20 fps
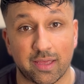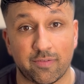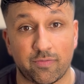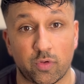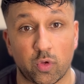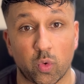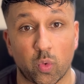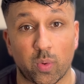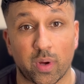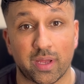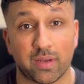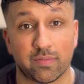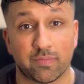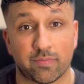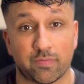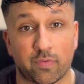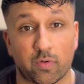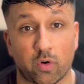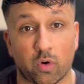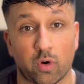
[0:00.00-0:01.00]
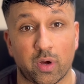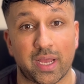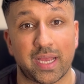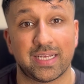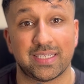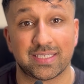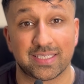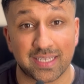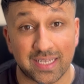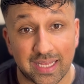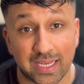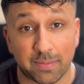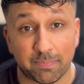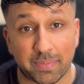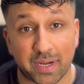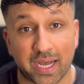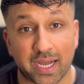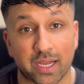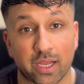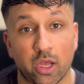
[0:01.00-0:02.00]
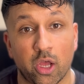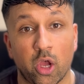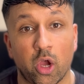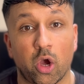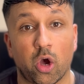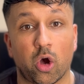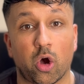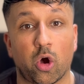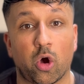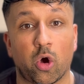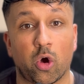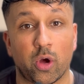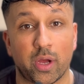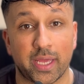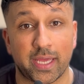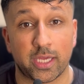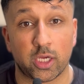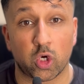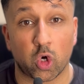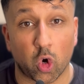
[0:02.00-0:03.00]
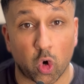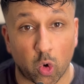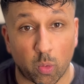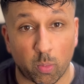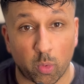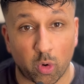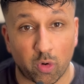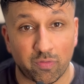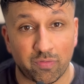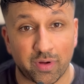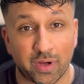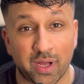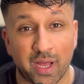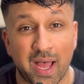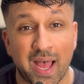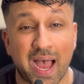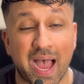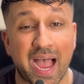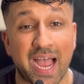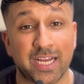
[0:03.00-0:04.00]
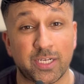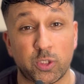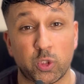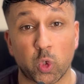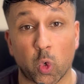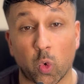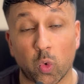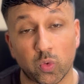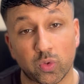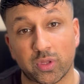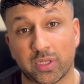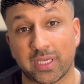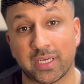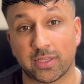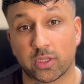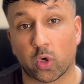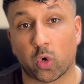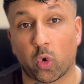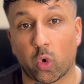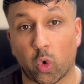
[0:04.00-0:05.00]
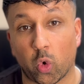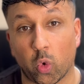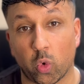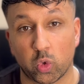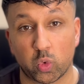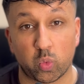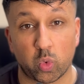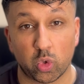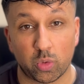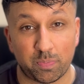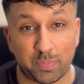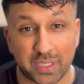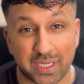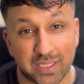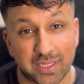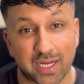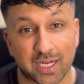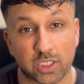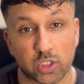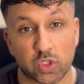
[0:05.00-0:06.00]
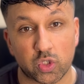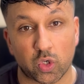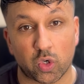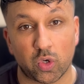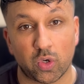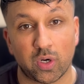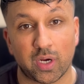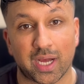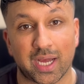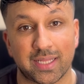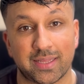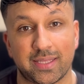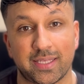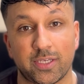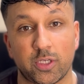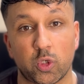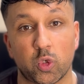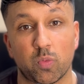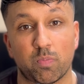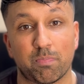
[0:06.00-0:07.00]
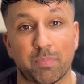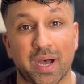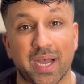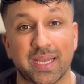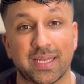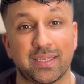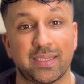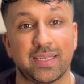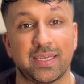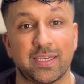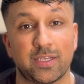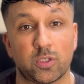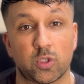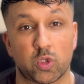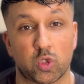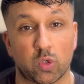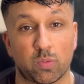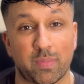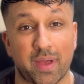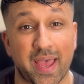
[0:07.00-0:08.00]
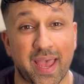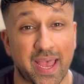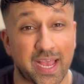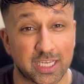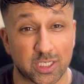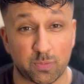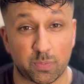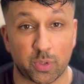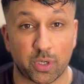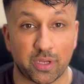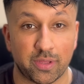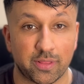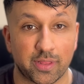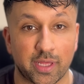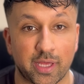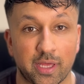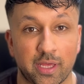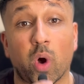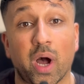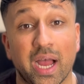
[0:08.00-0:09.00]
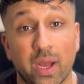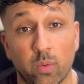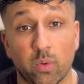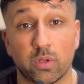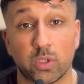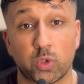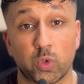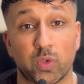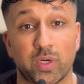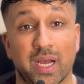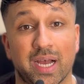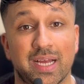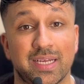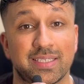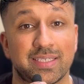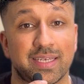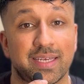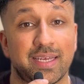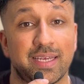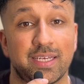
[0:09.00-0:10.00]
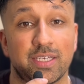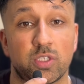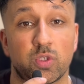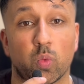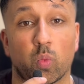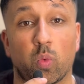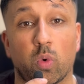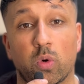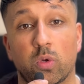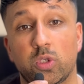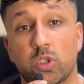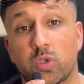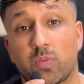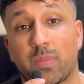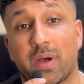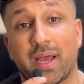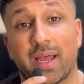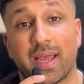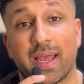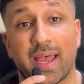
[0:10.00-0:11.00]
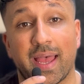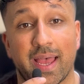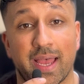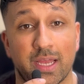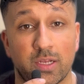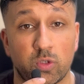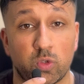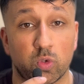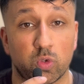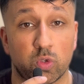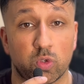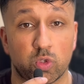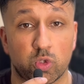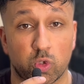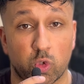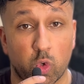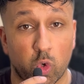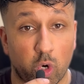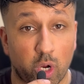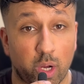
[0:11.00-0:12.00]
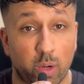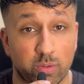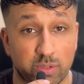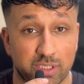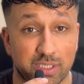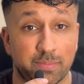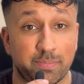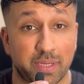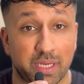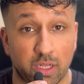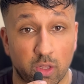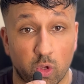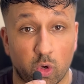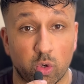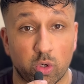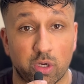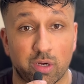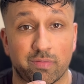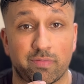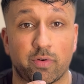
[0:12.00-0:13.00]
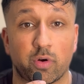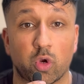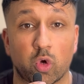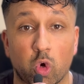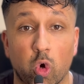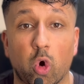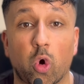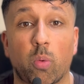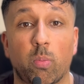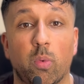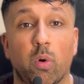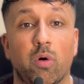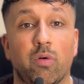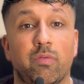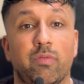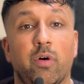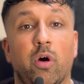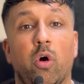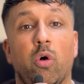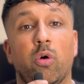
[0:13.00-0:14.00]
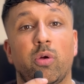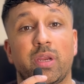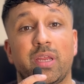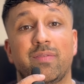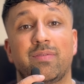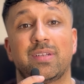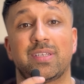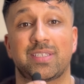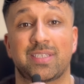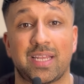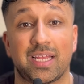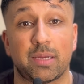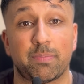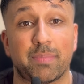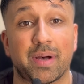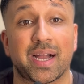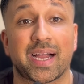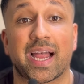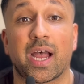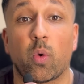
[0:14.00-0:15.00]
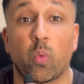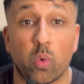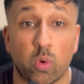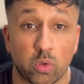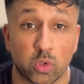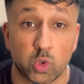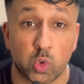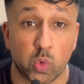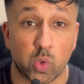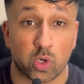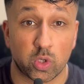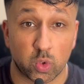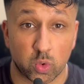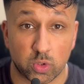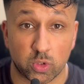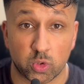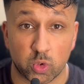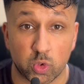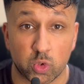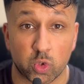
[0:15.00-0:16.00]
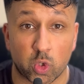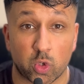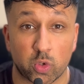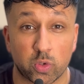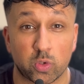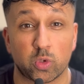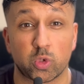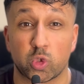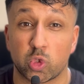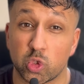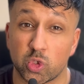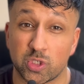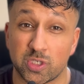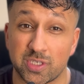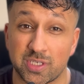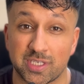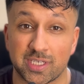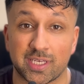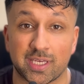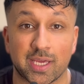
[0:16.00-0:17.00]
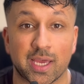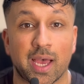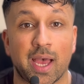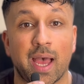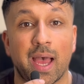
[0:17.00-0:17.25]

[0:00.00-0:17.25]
if you went for a slick back or a comb over, I don't think the hold would be that strong. I think you might need some hairspray in there. What I will do, guys, is once my hair does grow out a bit longer for a comb over or even a slick back, I will do another tutorial just to see